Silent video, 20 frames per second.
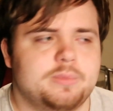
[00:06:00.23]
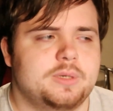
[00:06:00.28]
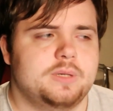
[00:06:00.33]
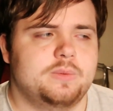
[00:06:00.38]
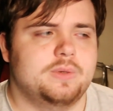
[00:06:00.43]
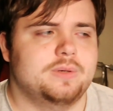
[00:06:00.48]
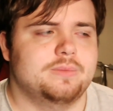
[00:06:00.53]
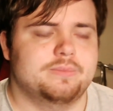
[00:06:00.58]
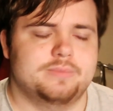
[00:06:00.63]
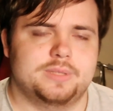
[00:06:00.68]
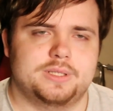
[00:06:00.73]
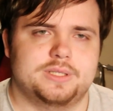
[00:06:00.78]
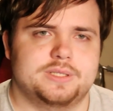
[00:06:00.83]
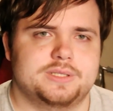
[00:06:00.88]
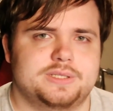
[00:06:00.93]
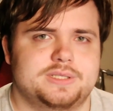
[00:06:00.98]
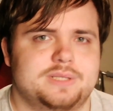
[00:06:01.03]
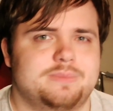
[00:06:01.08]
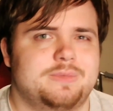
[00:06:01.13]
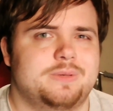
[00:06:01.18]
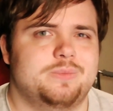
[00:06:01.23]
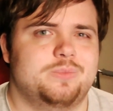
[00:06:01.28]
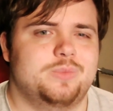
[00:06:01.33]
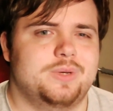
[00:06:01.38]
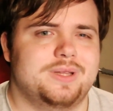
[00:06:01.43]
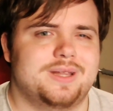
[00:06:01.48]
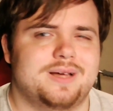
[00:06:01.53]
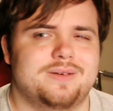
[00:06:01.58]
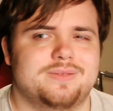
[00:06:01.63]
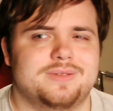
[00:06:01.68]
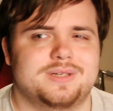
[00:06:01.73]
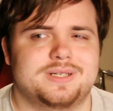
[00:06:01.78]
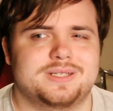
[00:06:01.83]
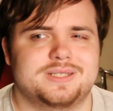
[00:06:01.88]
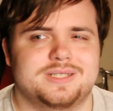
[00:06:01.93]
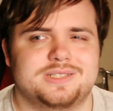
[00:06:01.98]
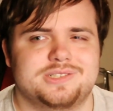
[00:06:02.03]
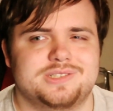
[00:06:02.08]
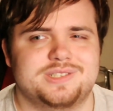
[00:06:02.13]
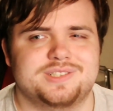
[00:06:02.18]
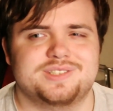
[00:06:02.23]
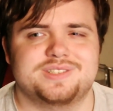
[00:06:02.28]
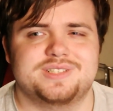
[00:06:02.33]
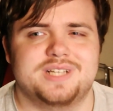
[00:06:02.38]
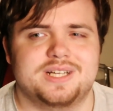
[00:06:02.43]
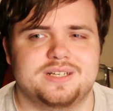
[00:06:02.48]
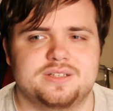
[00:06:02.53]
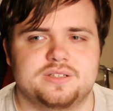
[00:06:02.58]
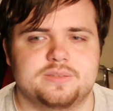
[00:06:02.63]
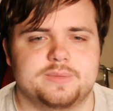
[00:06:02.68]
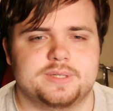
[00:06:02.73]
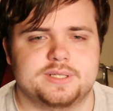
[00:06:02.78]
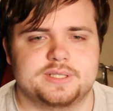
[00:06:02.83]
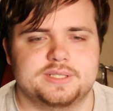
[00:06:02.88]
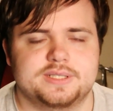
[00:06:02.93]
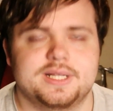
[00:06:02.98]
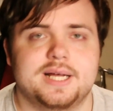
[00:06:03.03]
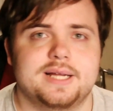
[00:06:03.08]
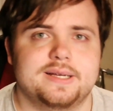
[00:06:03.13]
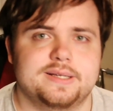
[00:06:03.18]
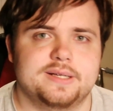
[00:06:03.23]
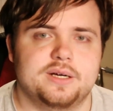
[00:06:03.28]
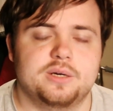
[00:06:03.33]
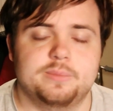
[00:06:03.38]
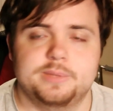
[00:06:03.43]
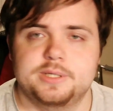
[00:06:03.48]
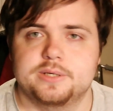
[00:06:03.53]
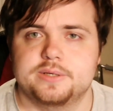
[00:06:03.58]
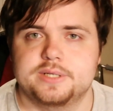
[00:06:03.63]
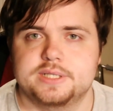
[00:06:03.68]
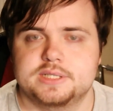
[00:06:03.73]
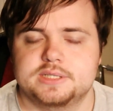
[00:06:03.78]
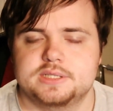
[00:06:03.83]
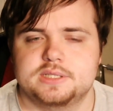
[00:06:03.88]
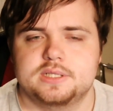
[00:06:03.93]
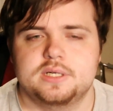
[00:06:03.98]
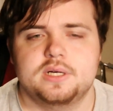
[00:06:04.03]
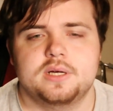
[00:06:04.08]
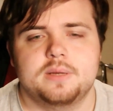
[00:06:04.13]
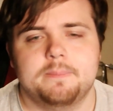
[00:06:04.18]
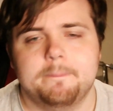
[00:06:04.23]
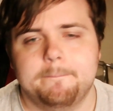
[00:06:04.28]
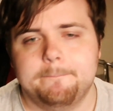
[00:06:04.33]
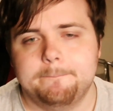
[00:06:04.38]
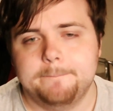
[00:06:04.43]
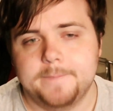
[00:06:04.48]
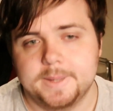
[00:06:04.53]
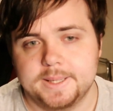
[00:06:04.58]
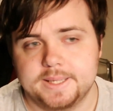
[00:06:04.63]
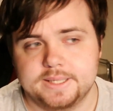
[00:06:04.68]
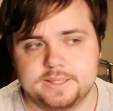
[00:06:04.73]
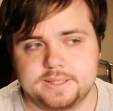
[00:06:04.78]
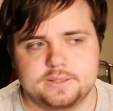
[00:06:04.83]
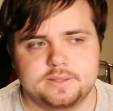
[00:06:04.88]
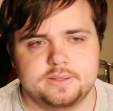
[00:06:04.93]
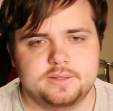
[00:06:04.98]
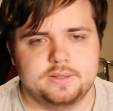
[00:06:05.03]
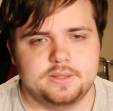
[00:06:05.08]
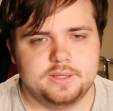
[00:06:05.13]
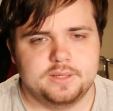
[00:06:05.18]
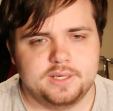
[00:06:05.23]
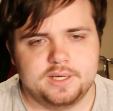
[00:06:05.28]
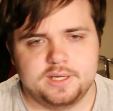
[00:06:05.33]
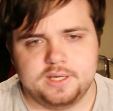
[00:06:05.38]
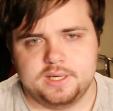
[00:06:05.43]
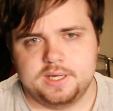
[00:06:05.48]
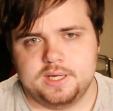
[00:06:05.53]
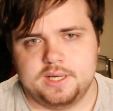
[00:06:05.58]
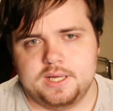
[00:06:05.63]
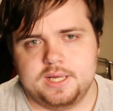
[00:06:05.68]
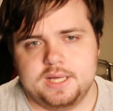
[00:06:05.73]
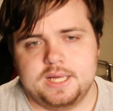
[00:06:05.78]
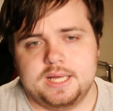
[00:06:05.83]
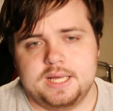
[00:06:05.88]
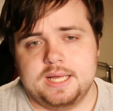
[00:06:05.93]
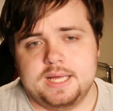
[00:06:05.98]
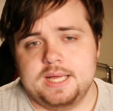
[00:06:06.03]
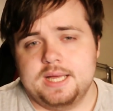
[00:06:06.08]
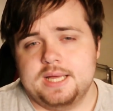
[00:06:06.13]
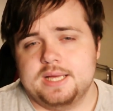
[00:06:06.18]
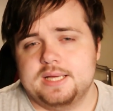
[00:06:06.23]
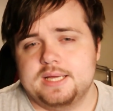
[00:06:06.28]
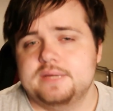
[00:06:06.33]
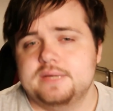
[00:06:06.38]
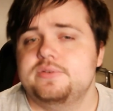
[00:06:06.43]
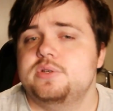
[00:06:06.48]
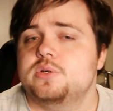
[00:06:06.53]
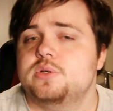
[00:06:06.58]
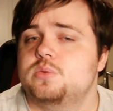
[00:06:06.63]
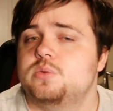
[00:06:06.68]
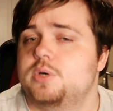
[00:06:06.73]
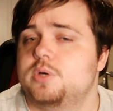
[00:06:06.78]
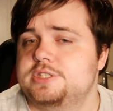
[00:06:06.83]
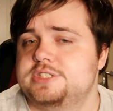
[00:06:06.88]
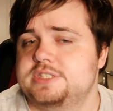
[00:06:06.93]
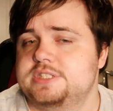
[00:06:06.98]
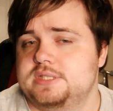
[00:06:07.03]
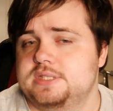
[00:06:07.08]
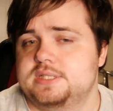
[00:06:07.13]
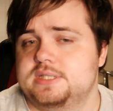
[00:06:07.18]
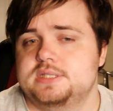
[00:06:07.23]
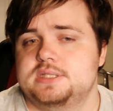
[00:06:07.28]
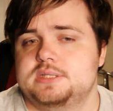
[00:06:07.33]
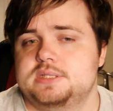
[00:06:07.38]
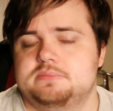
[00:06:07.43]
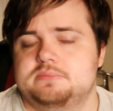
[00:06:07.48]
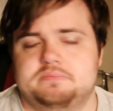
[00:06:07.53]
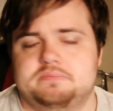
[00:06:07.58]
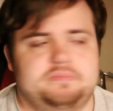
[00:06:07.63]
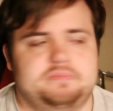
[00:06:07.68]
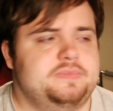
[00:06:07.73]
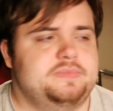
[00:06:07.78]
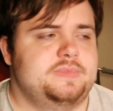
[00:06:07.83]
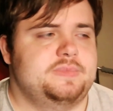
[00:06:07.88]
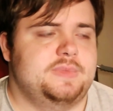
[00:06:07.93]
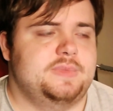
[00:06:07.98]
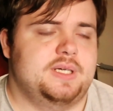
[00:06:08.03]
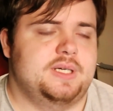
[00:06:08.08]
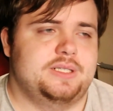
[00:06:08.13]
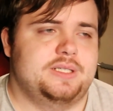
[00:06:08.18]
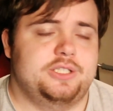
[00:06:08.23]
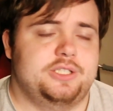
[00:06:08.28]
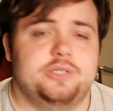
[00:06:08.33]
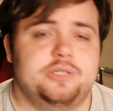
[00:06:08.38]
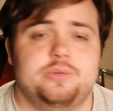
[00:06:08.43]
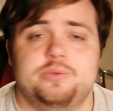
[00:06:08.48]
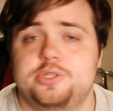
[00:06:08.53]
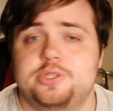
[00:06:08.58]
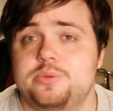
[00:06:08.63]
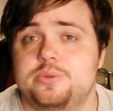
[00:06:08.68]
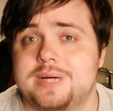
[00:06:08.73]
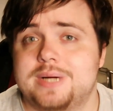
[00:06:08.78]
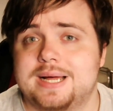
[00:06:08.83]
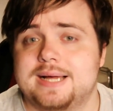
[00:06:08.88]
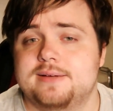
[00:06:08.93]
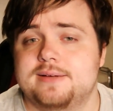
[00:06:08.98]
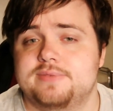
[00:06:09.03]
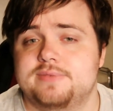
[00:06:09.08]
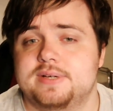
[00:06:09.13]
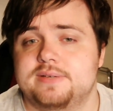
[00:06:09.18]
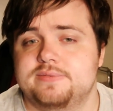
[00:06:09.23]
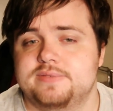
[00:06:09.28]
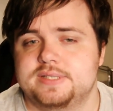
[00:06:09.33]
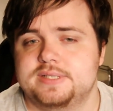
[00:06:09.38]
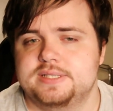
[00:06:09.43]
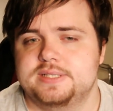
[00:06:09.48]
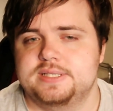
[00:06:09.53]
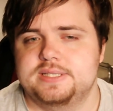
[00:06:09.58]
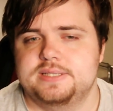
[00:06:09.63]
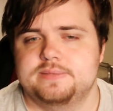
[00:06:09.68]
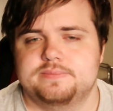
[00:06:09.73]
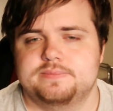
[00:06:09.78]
won't, because someone without the condition doesn't tend to understand it, I'll be honest. But if you're watching this and you do have FND,